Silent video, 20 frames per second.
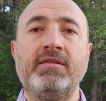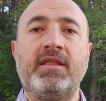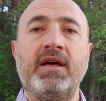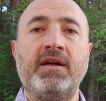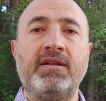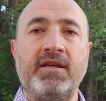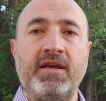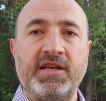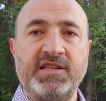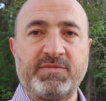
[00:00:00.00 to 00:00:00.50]

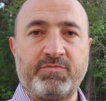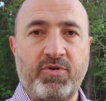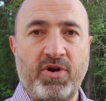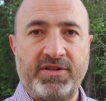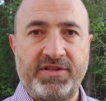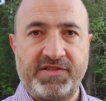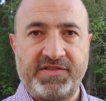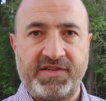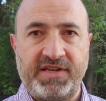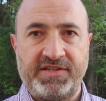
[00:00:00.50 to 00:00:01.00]
than its
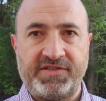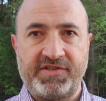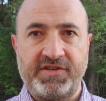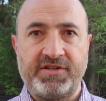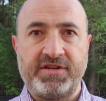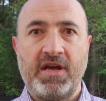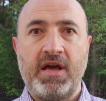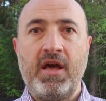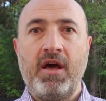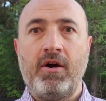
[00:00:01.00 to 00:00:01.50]
predecessor.
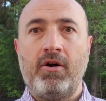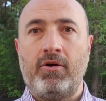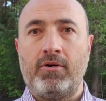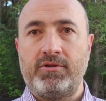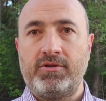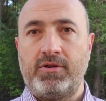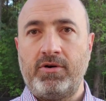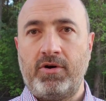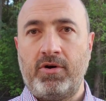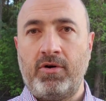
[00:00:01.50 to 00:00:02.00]

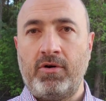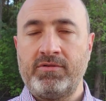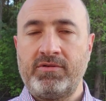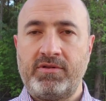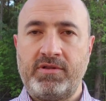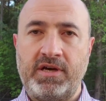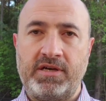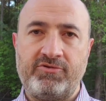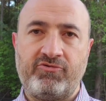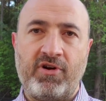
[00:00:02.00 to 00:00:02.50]
Although
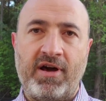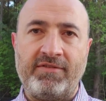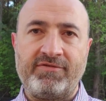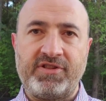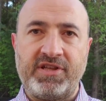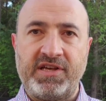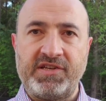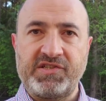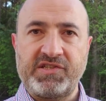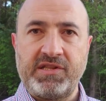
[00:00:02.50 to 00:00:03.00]
the Drive
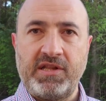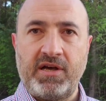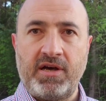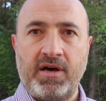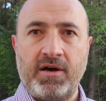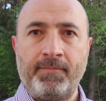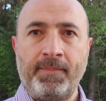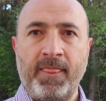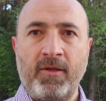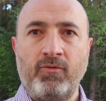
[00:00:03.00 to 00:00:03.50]

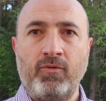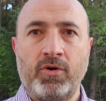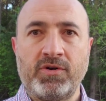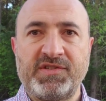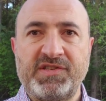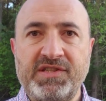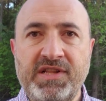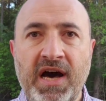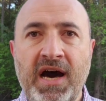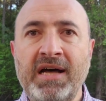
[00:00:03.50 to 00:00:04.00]
Tesla
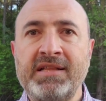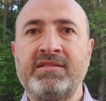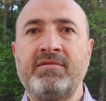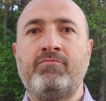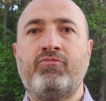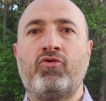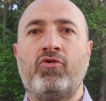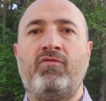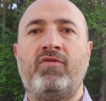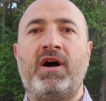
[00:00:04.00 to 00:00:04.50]
was not
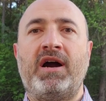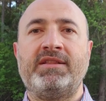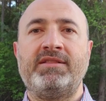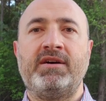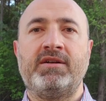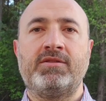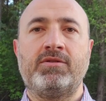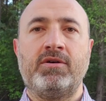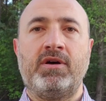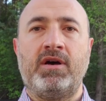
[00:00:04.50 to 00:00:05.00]

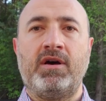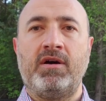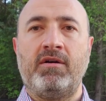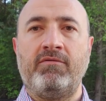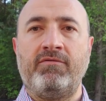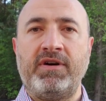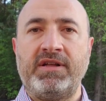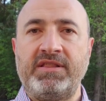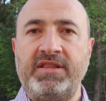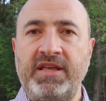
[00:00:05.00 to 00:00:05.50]
provided uh,
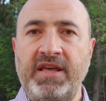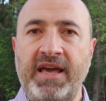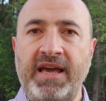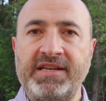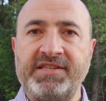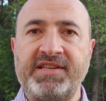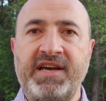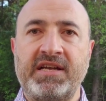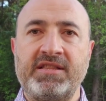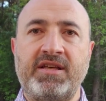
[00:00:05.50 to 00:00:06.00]
with the
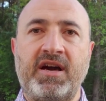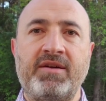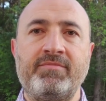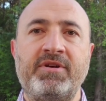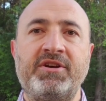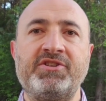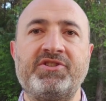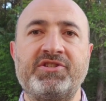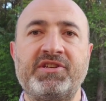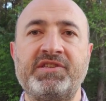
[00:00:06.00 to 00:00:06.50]
exact
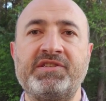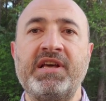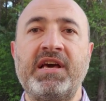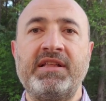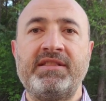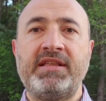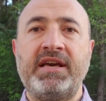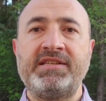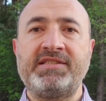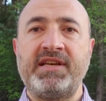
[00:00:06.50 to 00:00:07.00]
dimensions,
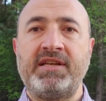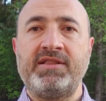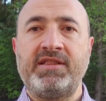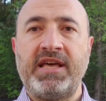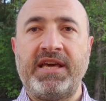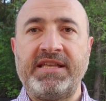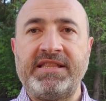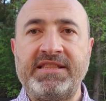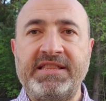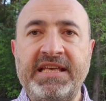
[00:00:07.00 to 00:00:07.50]
they said
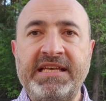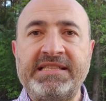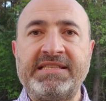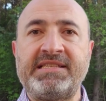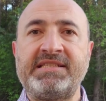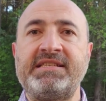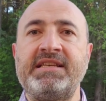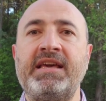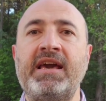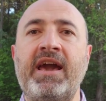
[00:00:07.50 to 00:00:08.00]
they did
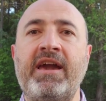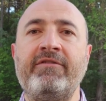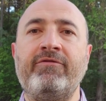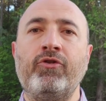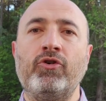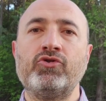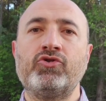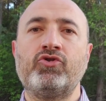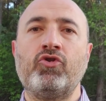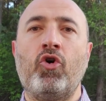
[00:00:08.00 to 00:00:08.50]
see a
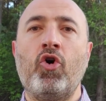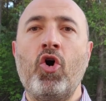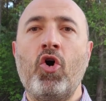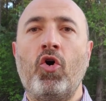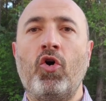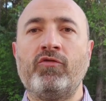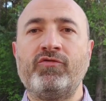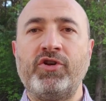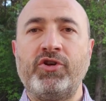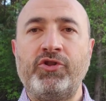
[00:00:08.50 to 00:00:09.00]
photo
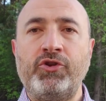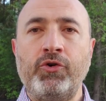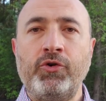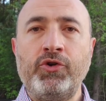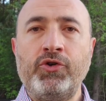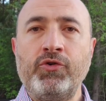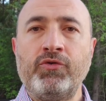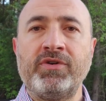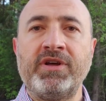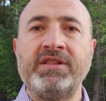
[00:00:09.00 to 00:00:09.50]
of the new
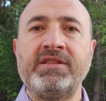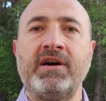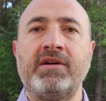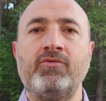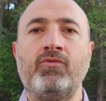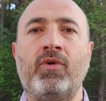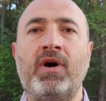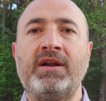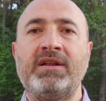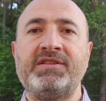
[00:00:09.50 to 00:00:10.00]
unit
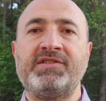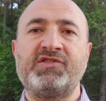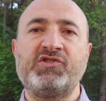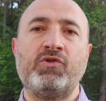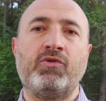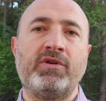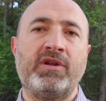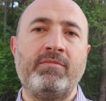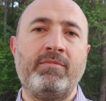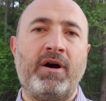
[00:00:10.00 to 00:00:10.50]
and while it's
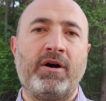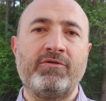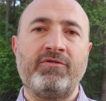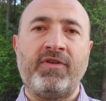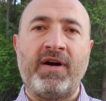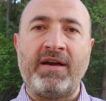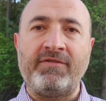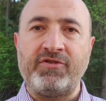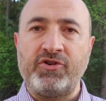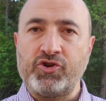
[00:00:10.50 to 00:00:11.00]
only about
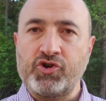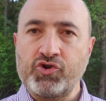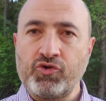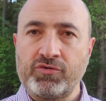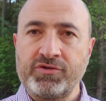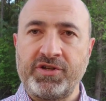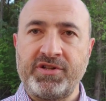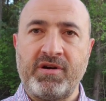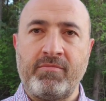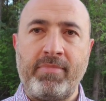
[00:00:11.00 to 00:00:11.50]
5 inch
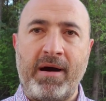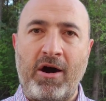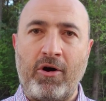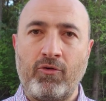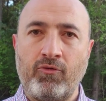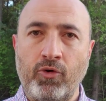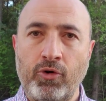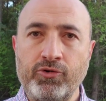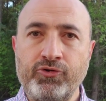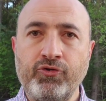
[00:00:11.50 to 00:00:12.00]
shorter than
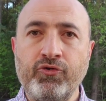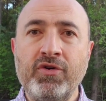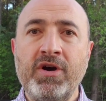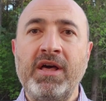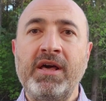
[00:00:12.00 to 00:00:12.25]
Powerwall 2,